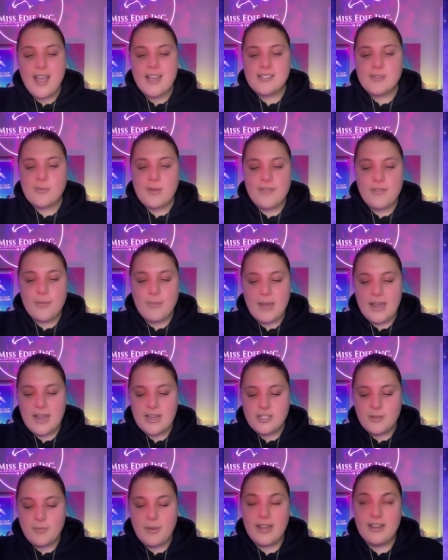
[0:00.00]
So we have the
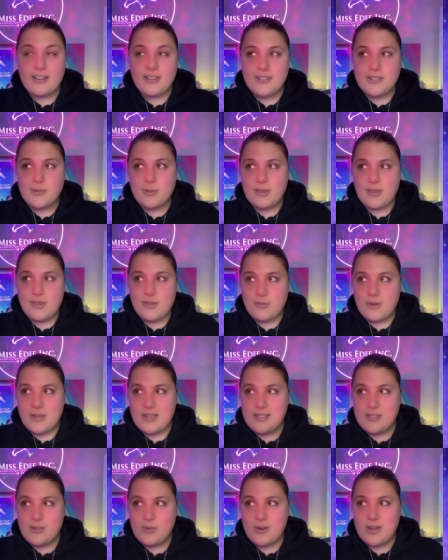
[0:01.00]
Page of Pentacles with the Three
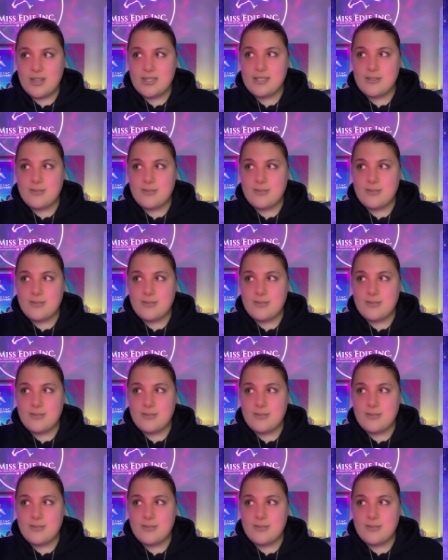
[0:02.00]
of Swords.